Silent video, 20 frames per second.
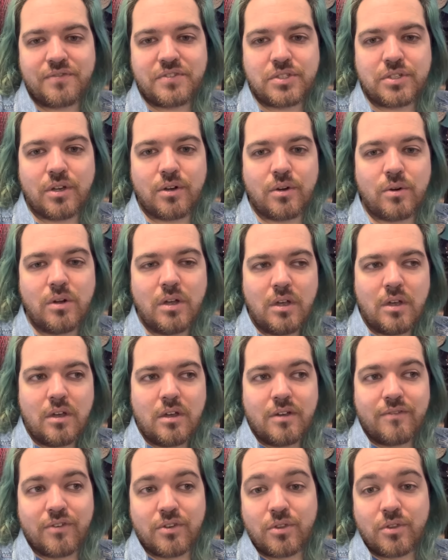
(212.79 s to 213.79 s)
So
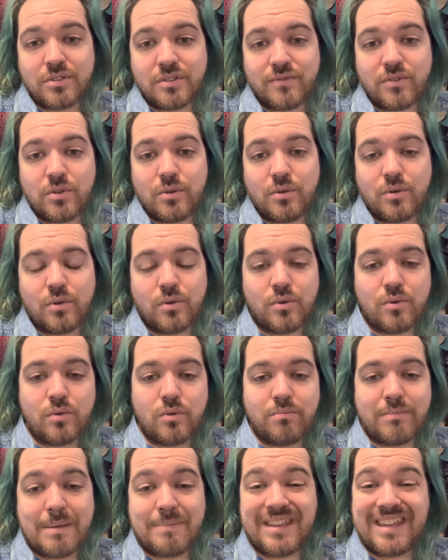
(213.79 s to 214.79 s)
for those of you
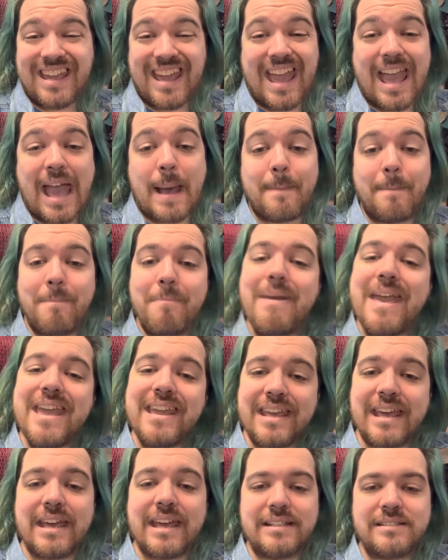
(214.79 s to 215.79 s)
who maybe can't
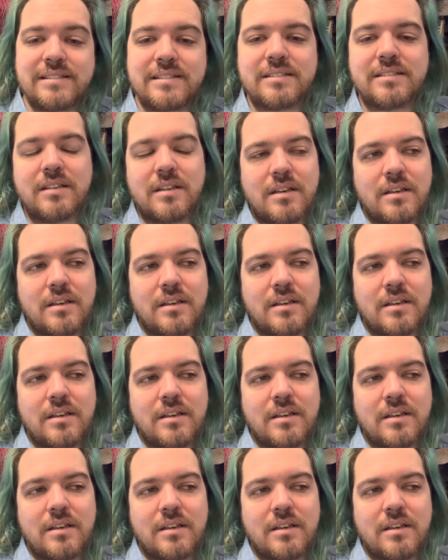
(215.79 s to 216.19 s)
make it,